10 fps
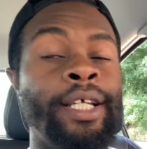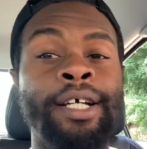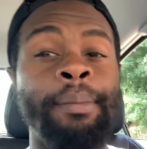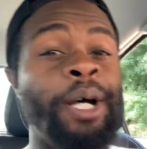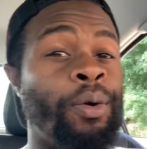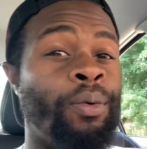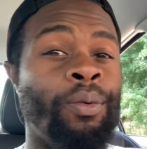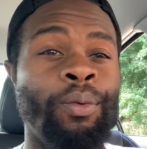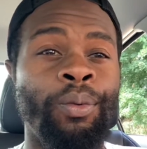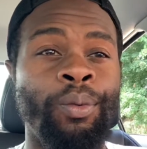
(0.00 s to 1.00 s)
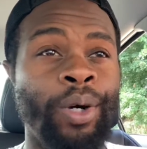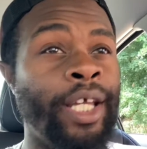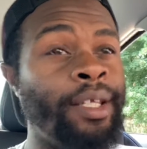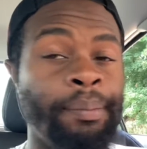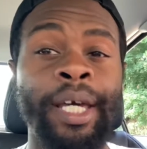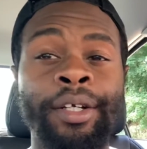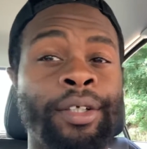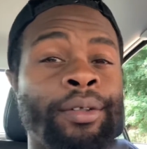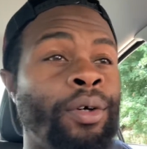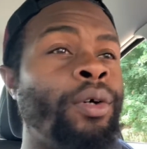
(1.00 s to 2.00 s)
come out way
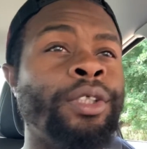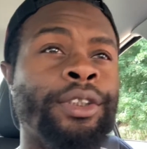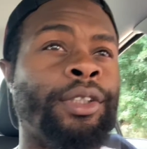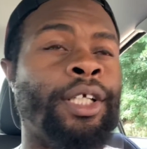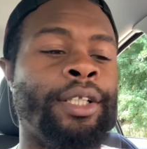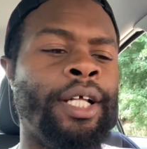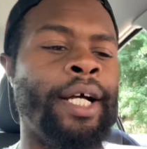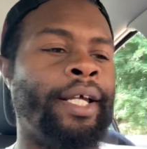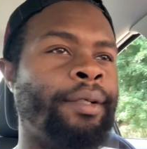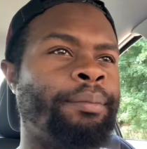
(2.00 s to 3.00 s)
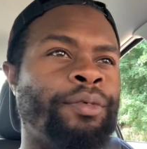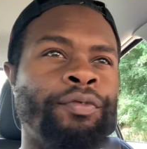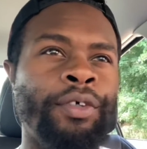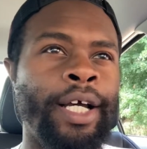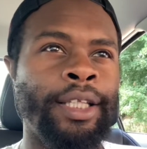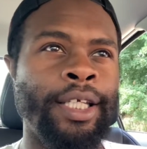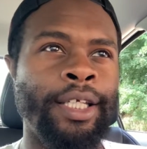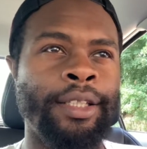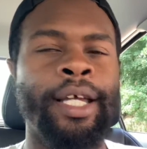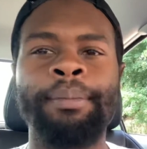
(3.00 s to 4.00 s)
better, honestly. Like, before I
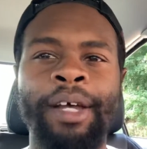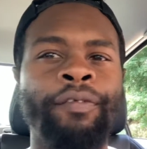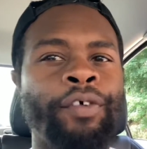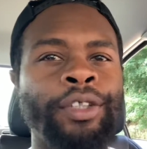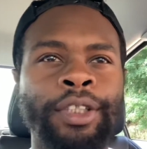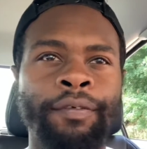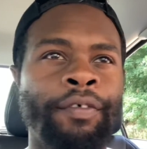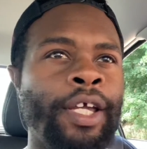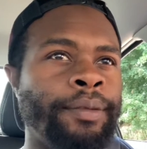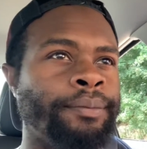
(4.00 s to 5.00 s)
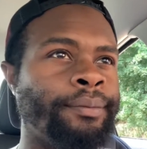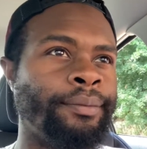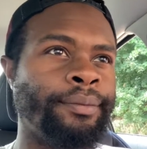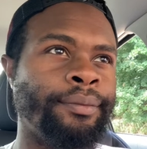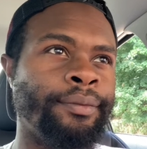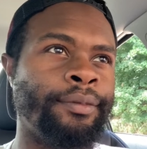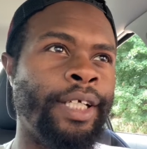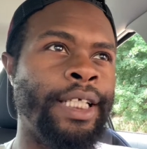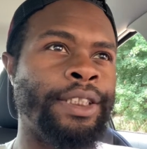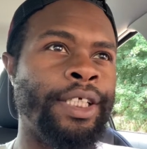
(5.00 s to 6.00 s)
did like my first event,
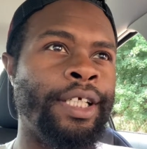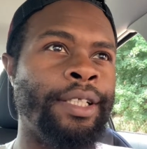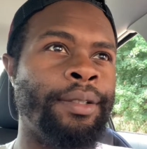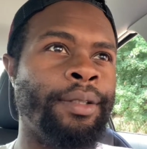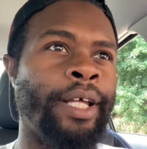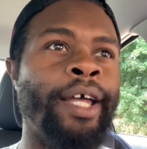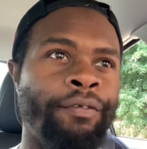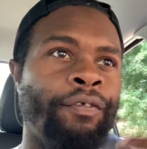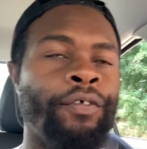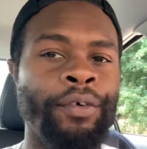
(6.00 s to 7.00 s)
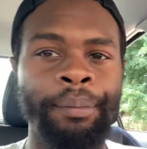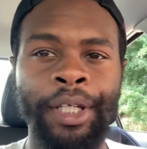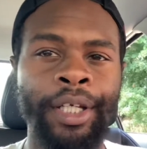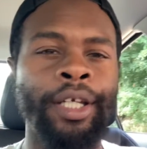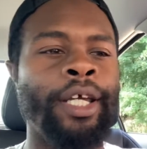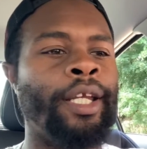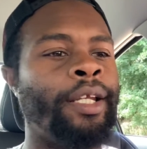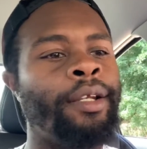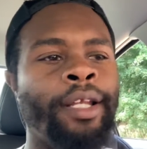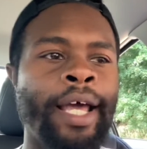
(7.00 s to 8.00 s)
as in like for me,
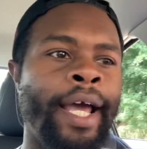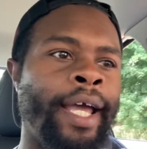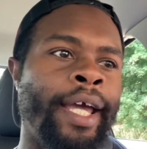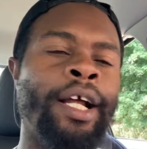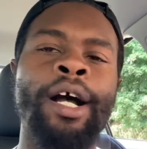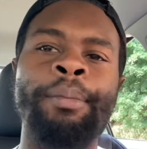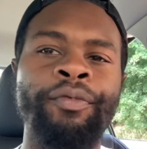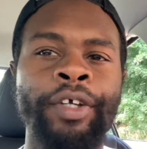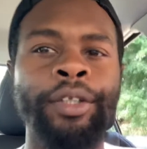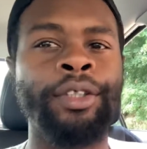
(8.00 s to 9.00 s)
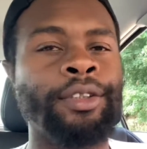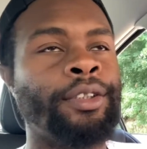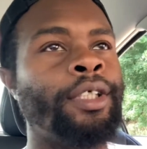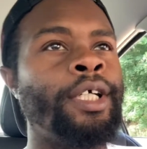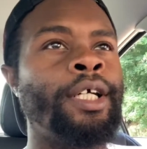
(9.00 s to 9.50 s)
and I had a couple vendors,